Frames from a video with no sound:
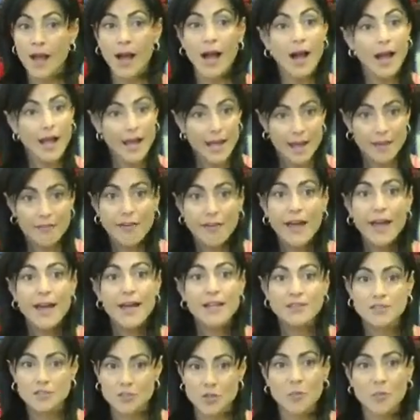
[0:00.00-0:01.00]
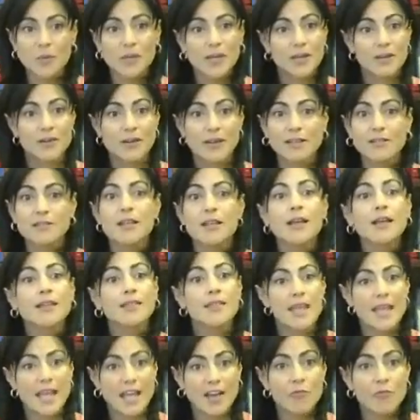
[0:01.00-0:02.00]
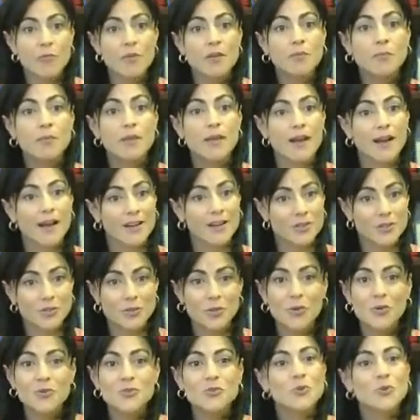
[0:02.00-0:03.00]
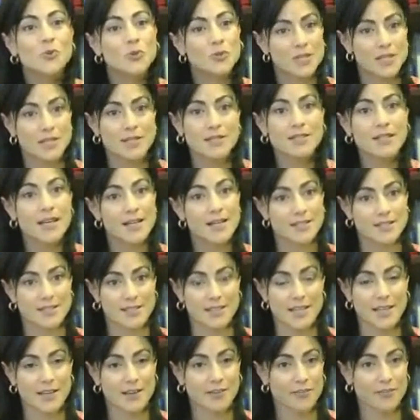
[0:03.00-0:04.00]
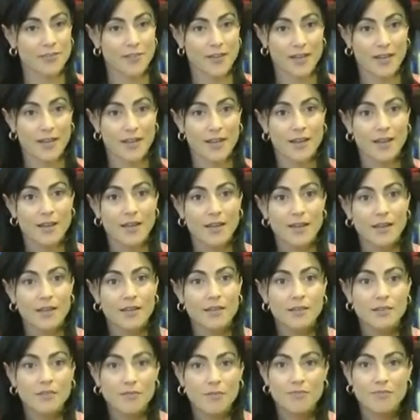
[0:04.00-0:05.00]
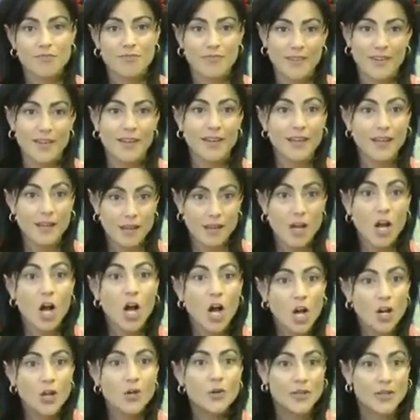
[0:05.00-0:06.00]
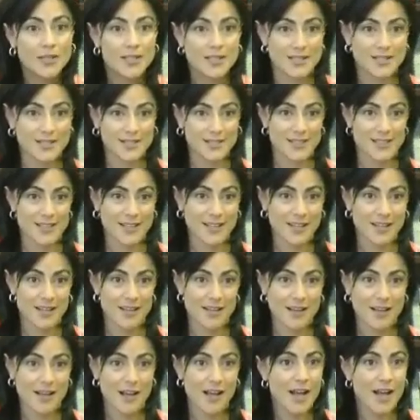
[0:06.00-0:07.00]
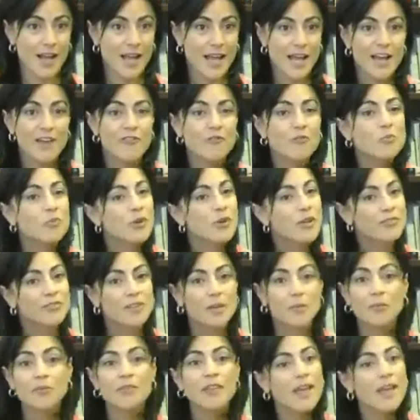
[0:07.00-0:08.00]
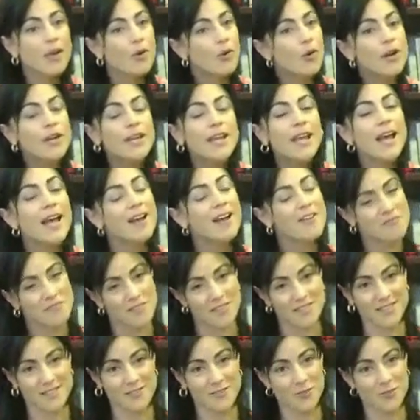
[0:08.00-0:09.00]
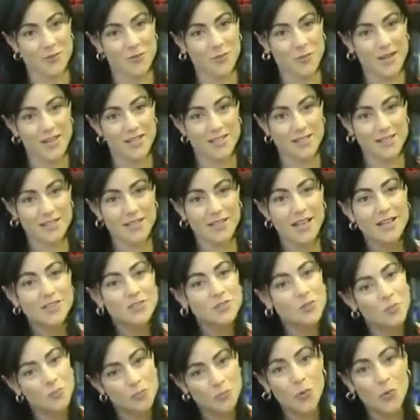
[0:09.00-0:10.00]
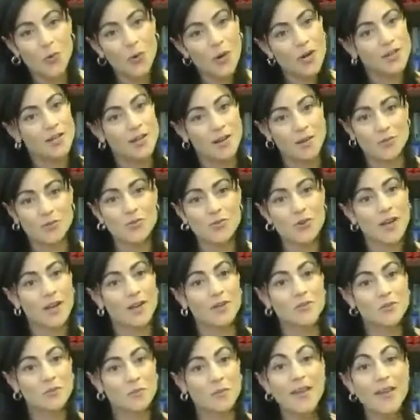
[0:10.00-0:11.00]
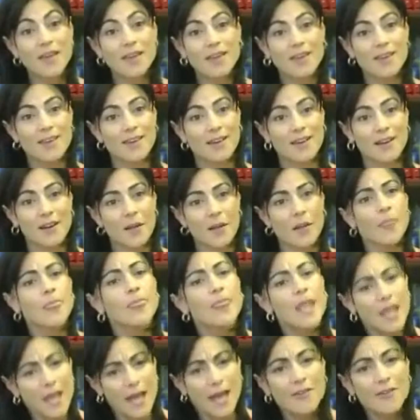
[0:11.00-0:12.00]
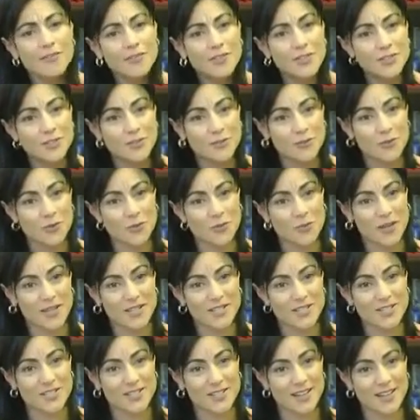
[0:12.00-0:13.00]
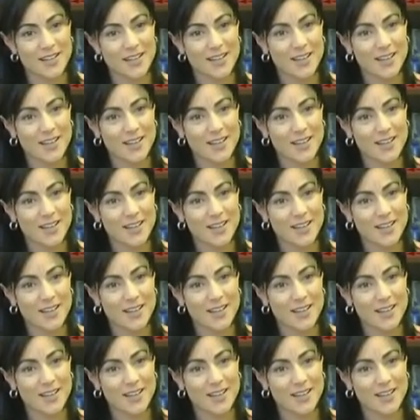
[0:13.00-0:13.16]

I have had some hearings, they have been behind closed doors inside SCIF. In Congress, I have briefed them. They already have this information. That's the point I'm trying to make here. They have this information.